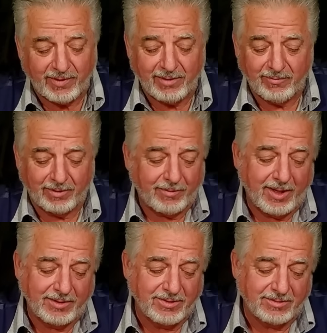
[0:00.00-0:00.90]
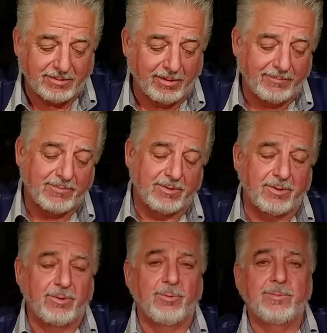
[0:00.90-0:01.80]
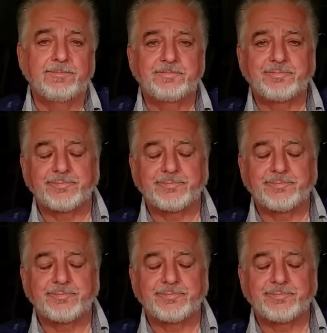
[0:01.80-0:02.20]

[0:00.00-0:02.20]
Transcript: favorite. I just love to do